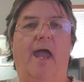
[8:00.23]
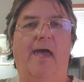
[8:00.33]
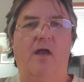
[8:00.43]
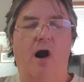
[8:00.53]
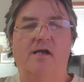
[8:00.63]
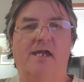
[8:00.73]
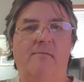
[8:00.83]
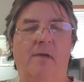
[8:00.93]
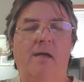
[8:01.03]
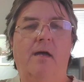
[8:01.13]
and hung
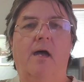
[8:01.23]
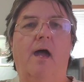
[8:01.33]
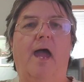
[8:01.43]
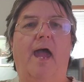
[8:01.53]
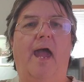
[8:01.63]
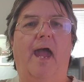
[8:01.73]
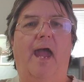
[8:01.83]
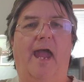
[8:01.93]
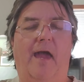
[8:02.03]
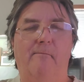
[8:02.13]
him,
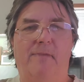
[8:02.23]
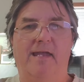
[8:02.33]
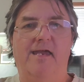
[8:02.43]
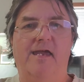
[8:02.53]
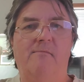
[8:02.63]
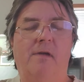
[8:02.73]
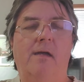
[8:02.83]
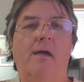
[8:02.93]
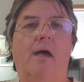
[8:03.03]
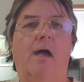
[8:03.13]
and beat him,
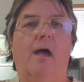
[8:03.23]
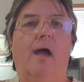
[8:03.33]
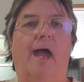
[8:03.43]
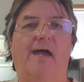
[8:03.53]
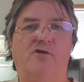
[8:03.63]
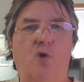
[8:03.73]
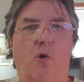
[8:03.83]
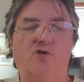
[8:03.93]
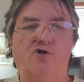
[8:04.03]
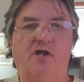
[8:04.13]
and
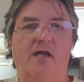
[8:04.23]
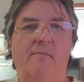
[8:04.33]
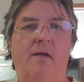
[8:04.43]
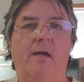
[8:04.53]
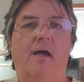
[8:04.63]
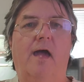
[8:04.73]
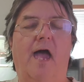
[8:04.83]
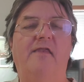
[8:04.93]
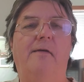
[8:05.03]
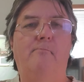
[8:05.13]
tortured him,
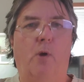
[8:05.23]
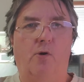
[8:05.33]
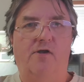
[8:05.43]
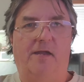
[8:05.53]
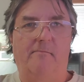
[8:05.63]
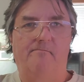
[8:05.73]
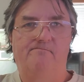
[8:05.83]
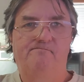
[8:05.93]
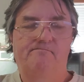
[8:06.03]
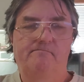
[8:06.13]
and then burned him.
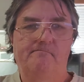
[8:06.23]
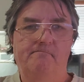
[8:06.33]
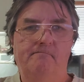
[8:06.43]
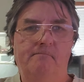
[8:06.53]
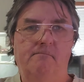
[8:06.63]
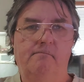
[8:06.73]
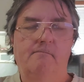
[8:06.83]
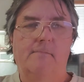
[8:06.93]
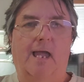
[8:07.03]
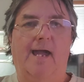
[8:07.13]

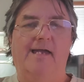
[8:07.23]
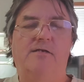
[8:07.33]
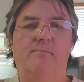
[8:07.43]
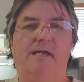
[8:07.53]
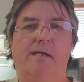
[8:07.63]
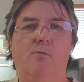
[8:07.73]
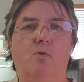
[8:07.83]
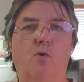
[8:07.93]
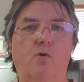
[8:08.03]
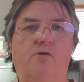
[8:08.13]
I hate to be
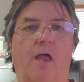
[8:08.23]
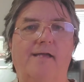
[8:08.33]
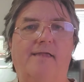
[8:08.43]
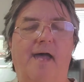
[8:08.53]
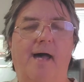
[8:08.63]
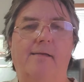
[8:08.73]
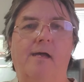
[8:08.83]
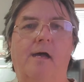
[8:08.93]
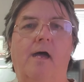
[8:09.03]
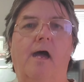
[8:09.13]
rude like that,
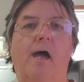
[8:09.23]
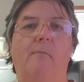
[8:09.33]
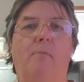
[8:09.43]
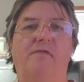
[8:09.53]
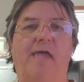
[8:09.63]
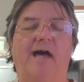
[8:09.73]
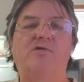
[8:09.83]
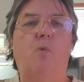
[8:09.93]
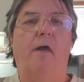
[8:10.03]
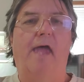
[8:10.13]
but
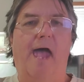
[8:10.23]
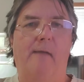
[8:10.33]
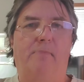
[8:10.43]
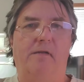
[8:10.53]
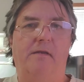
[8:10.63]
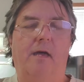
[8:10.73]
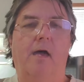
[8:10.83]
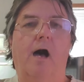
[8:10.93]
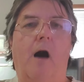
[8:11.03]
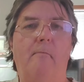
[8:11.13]
that's what happened.
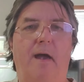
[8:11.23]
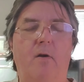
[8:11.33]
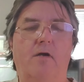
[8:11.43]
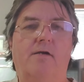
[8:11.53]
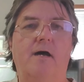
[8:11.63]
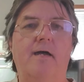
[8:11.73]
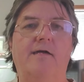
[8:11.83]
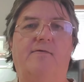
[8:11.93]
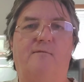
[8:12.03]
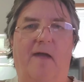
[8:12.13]
America
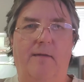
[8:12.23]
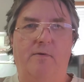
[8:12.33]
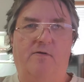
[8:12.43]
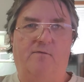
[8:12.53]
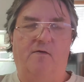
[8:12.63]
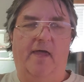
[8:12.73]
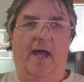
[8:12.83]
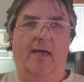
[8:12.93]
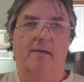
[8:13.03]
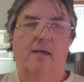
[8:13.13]
is famous for
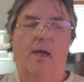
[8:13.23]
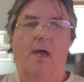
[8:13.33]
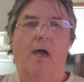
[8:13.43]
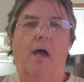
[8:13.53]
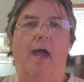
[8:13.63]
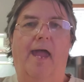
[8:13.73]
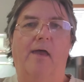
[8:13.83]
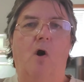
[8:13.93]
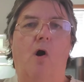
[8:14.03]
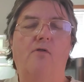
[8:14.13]
that.
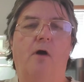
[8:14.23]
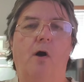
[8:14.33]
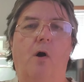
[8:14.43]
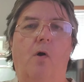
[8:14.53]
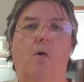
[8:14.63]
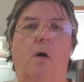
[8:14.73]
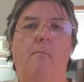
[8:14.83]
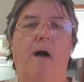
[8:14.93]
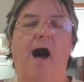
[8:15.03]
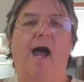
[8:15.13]
And although
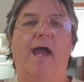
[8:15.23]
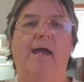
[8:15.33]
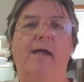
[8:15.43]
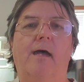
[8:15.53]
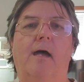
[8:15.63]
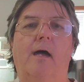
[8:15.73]
my